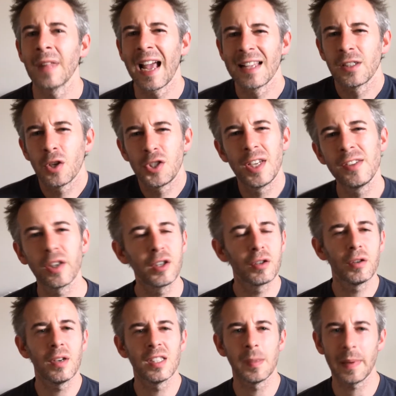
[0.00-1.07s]
And so
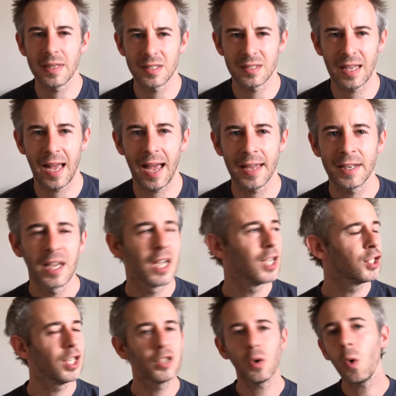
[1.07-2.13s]
Shizuku is a bit sad.
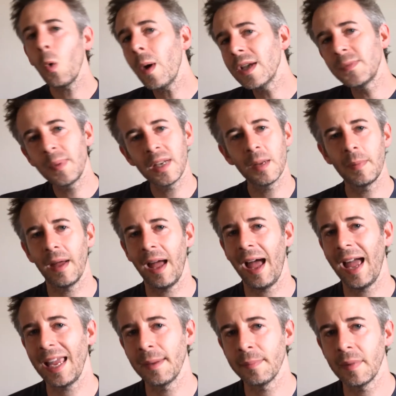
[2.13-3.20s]
She's always been a bit
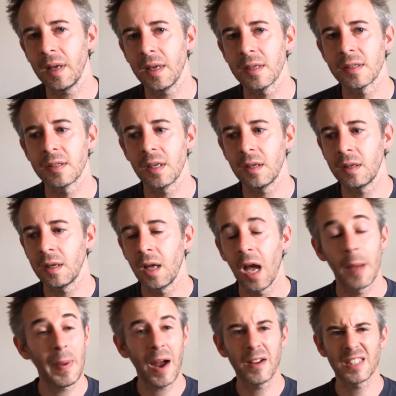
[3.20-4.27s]
aimless, and her
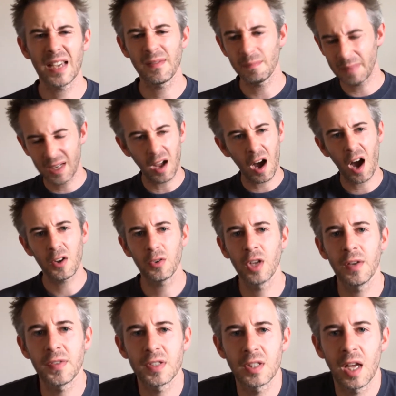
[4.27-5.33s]
parents haven't been hard on her
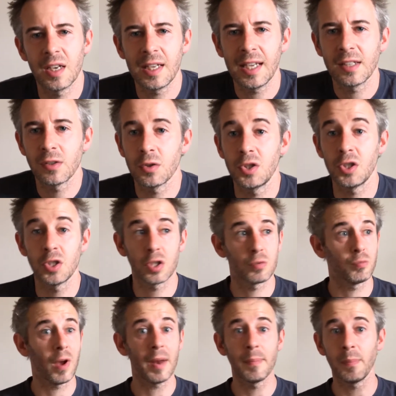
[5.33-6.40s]
for studying, so she's just
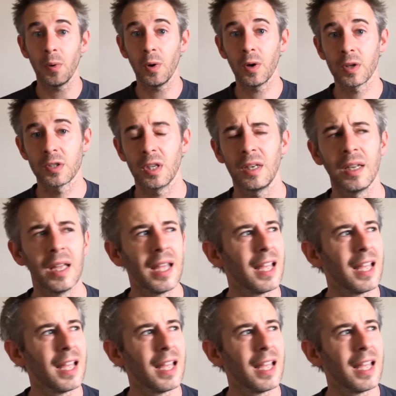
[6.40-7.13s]
read books, and